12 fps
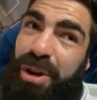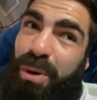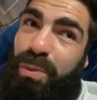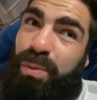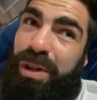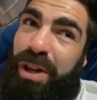
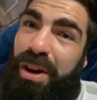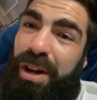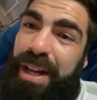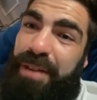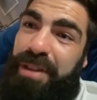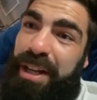we're all
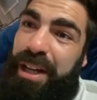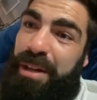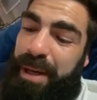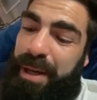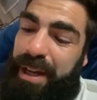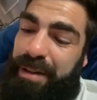left a little
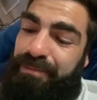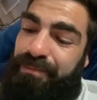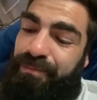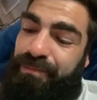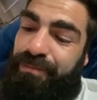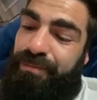bit,
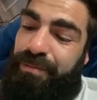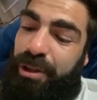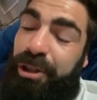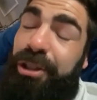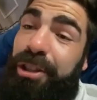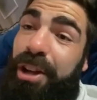
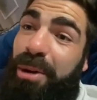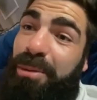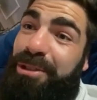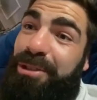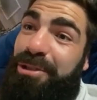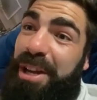I don't know,
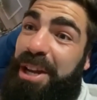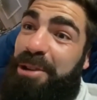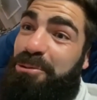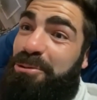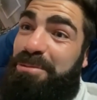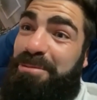it's just
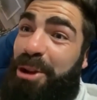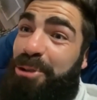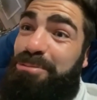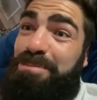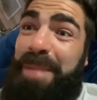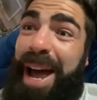
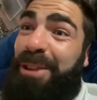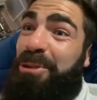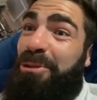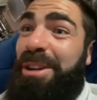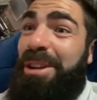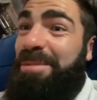mad
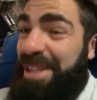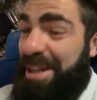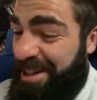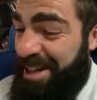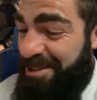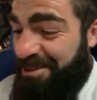times
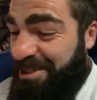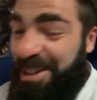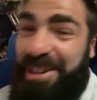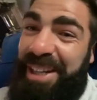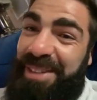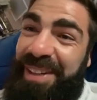that we're going
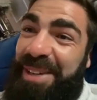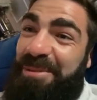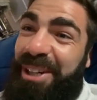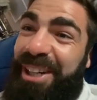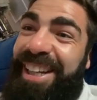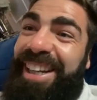through at the minute.
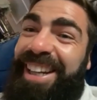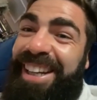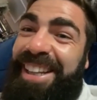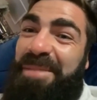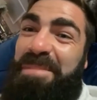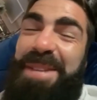But
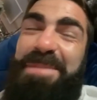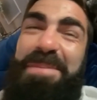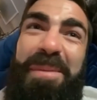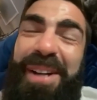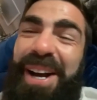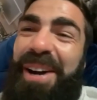the best
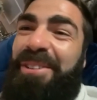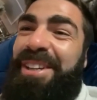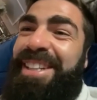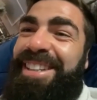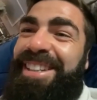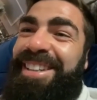people
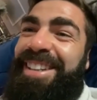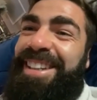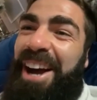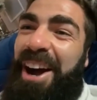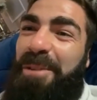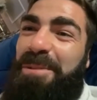always
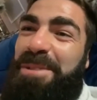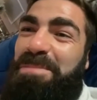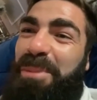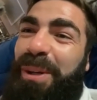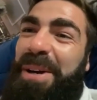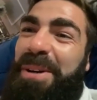
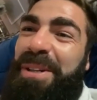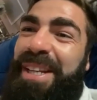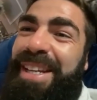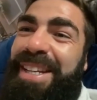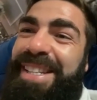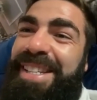pull out of
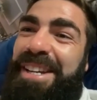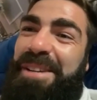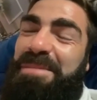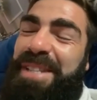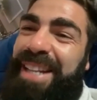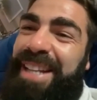these
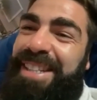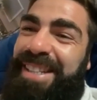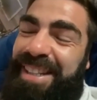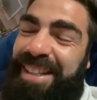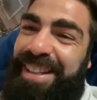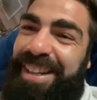circumstances
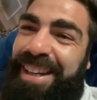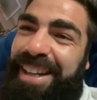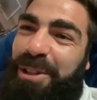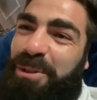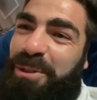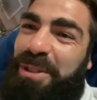
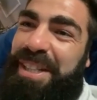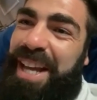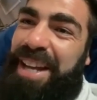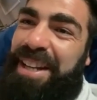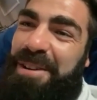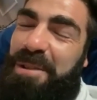in good
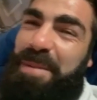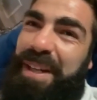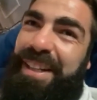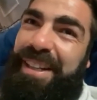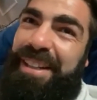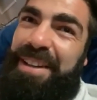stead. You know what I
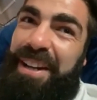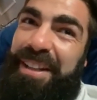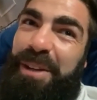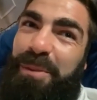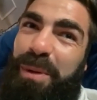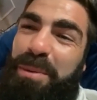mean? I
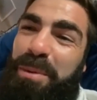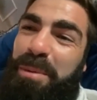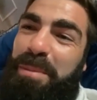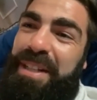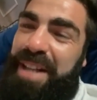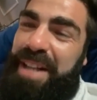think we will
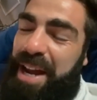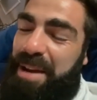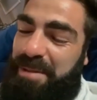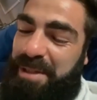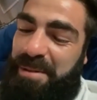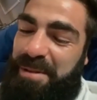be the
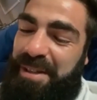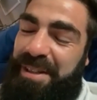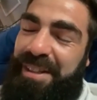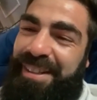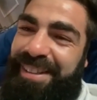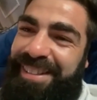same. So
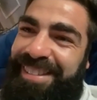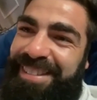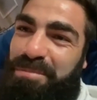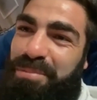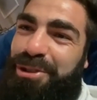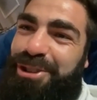
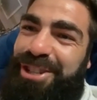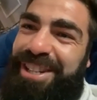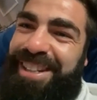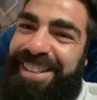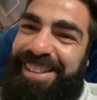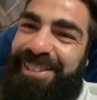
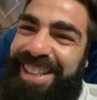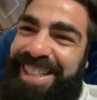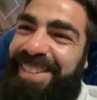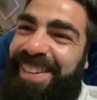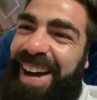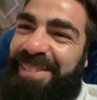we'll
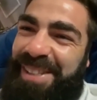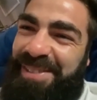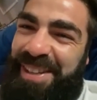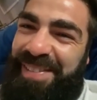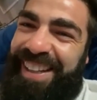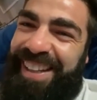see what happens,
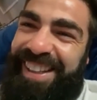my man.